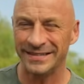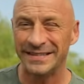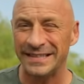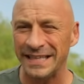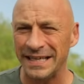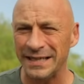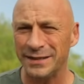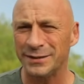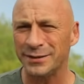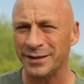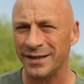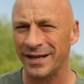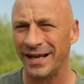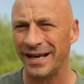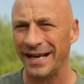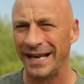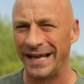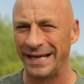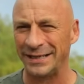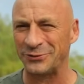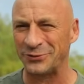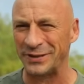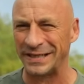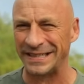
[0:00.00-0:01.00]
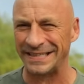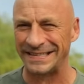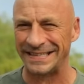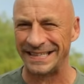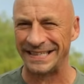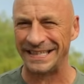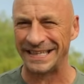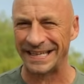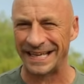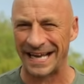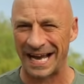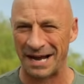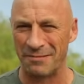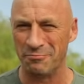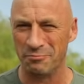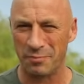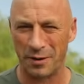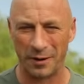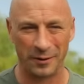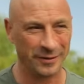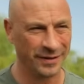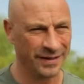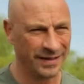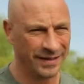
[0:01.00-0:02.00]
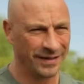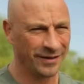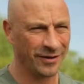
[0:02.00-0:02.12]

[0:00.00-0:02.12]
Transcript: decent electrics in the campo.